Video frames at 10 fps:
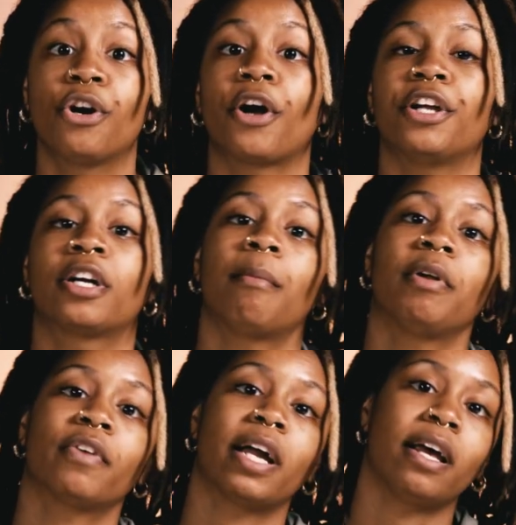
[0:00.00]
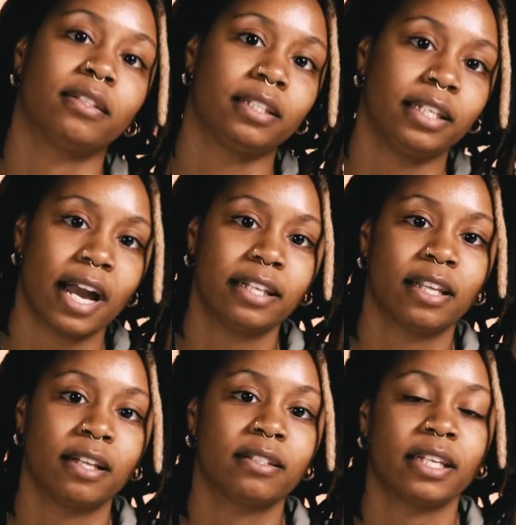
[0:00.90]
or you're coming for STI
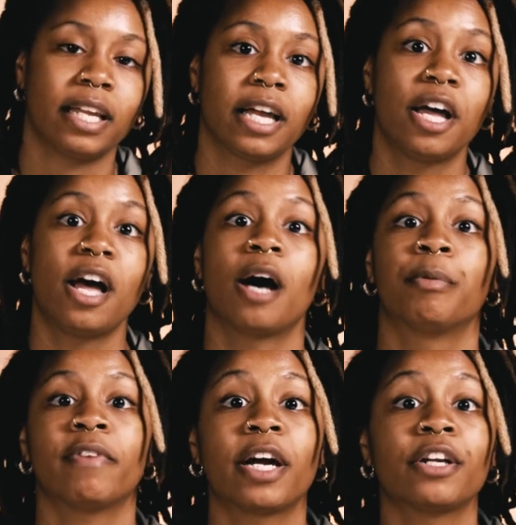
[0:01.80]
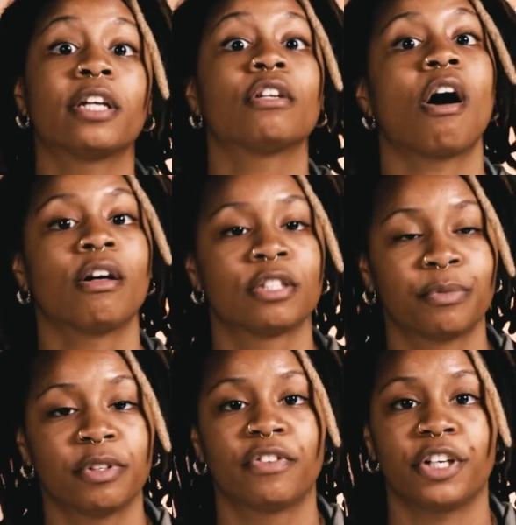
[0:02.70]
testing, a provider can also
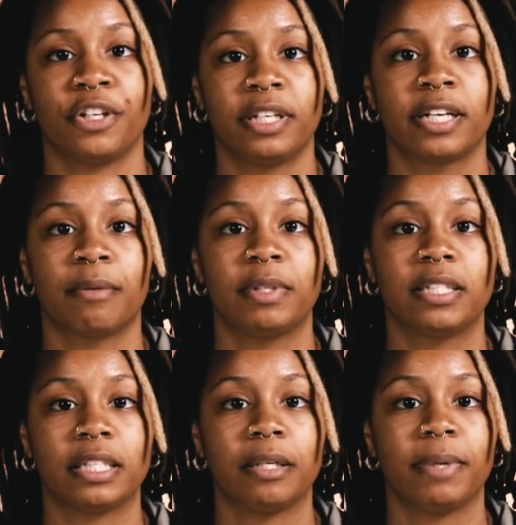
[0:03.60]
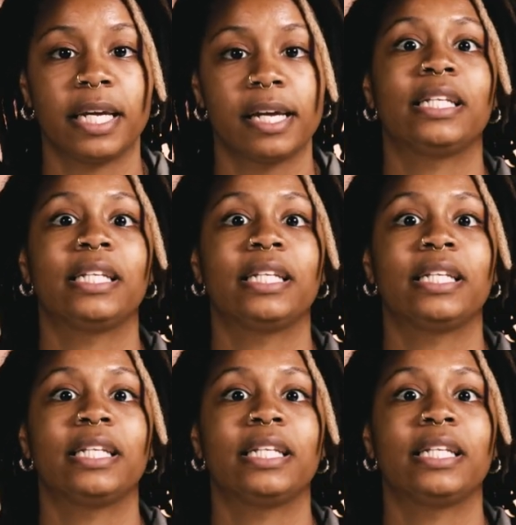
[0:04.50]
refer you to come and see me.